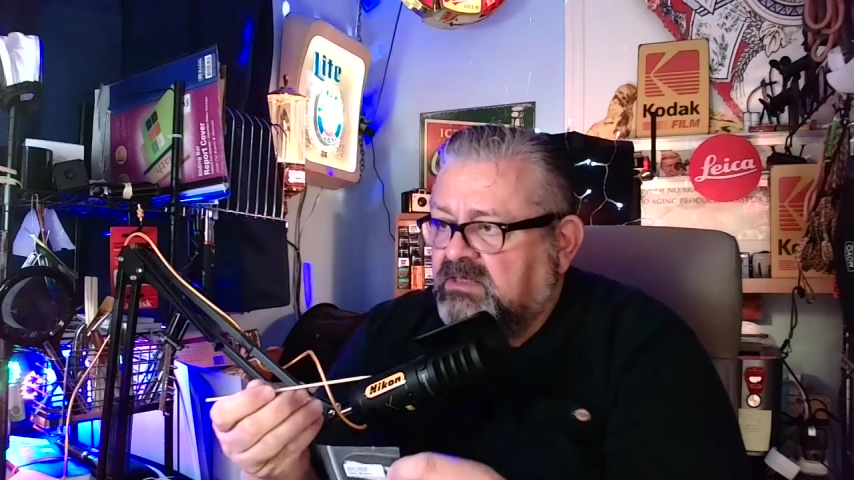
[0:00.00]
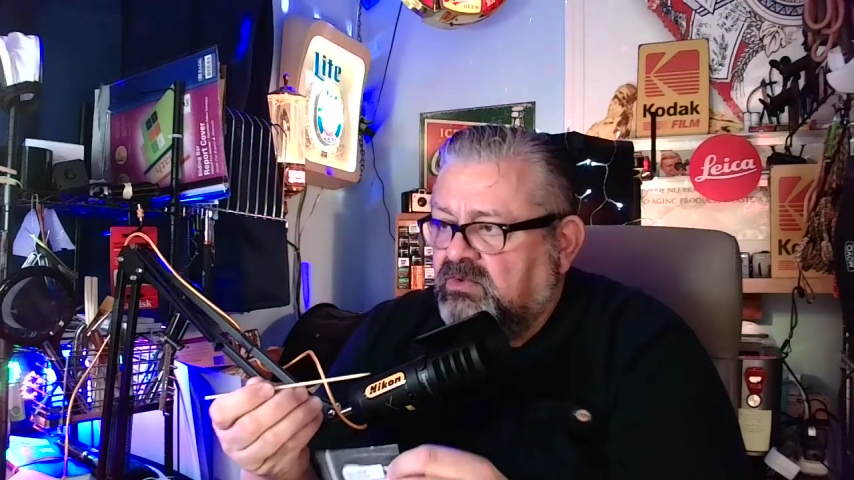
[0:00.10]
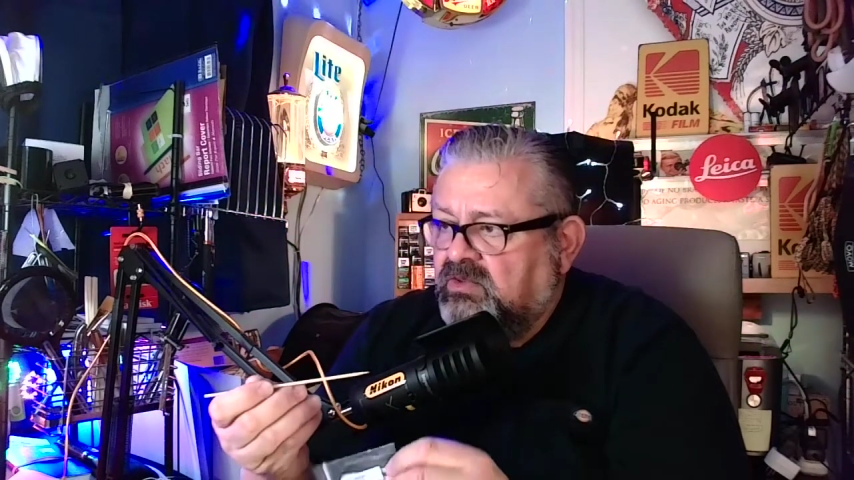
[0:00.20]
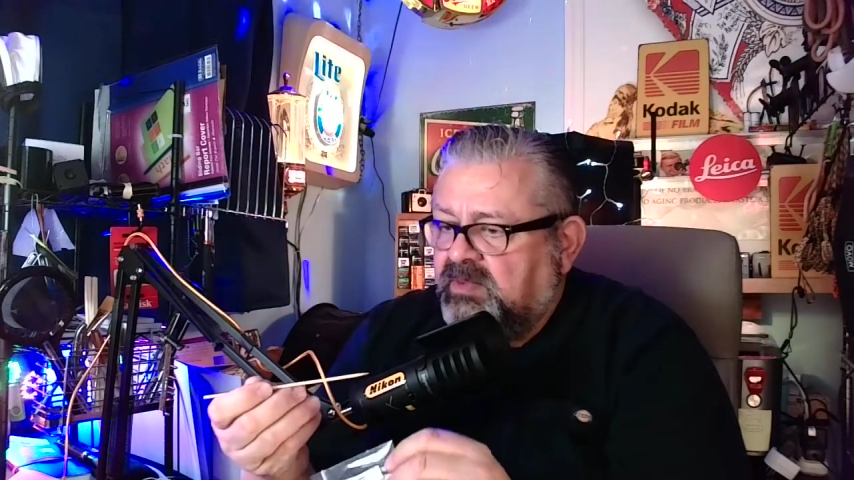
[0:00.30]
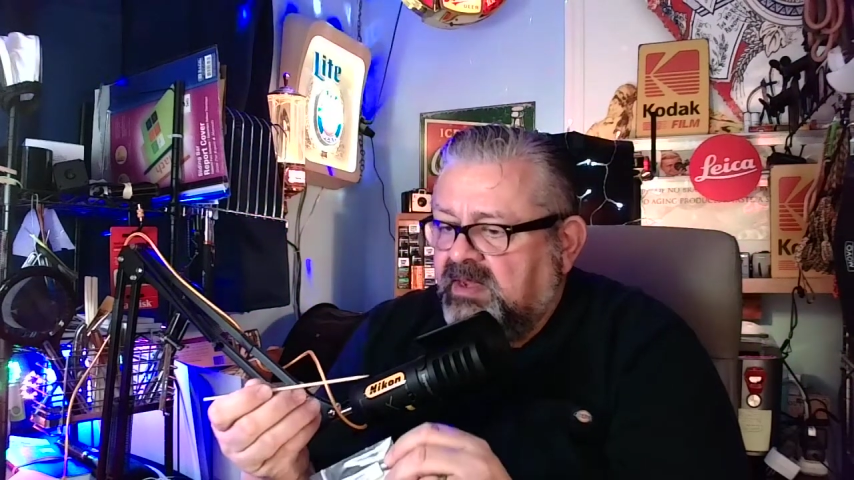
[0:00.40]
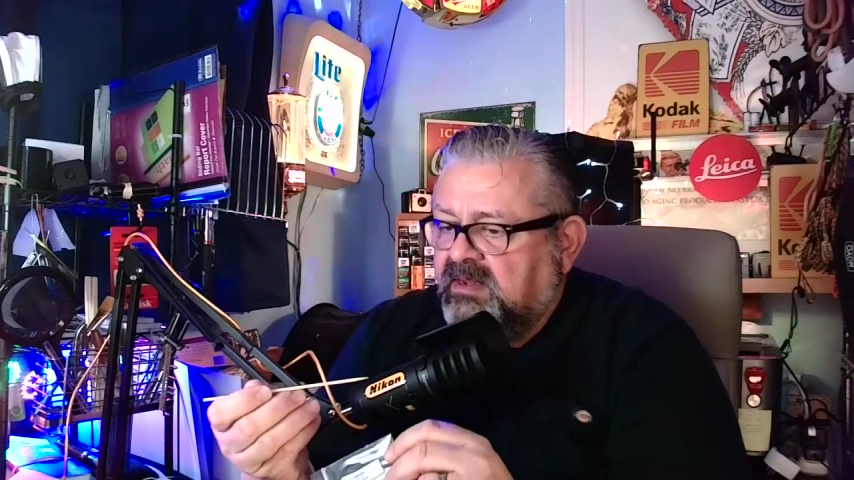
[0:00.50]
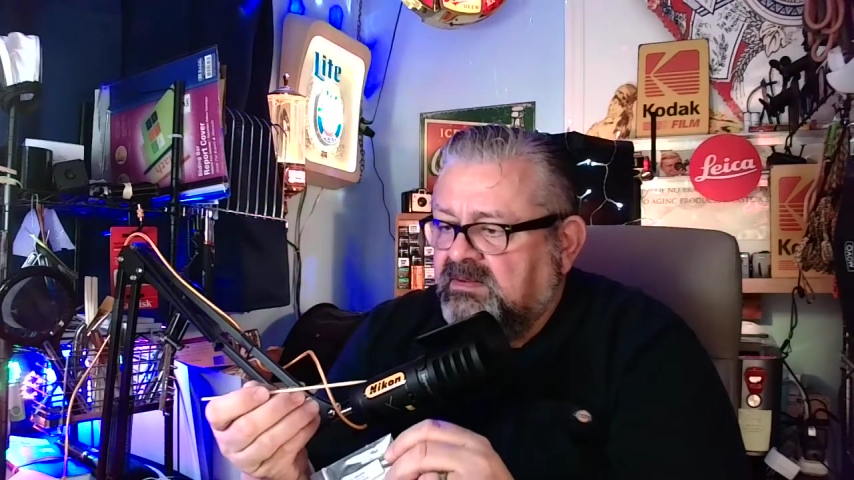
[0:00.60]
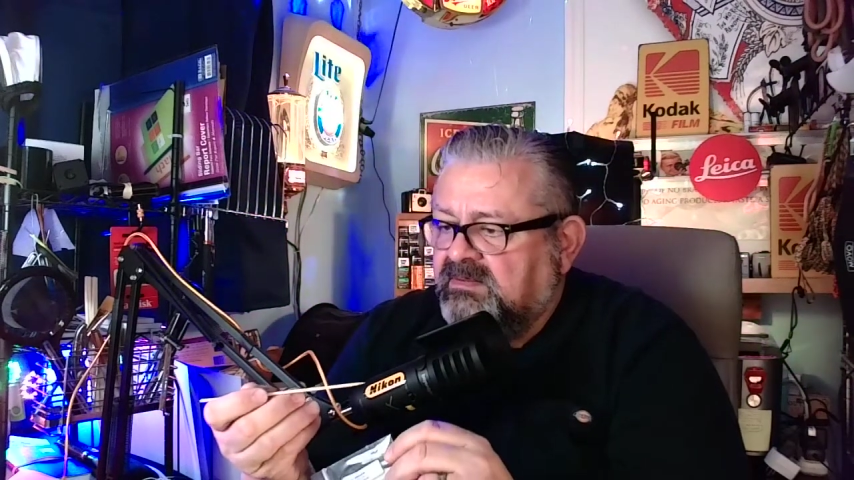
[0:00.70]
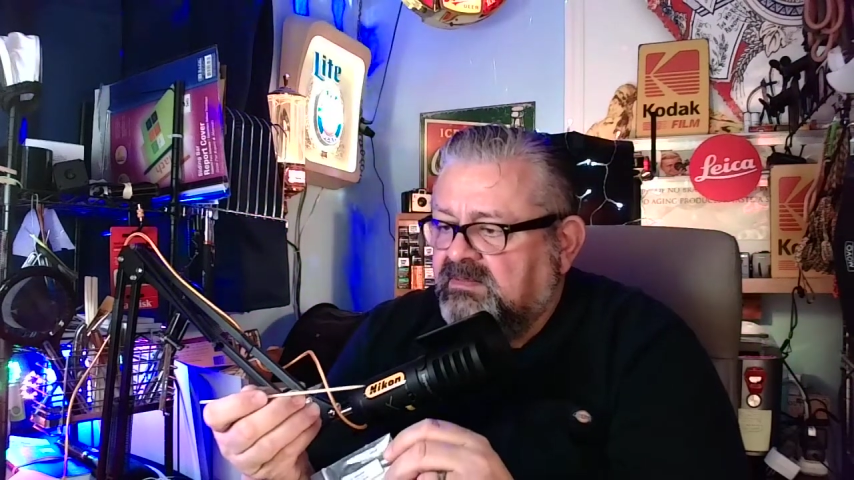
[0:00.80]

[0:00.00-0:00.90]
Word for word: toothpick.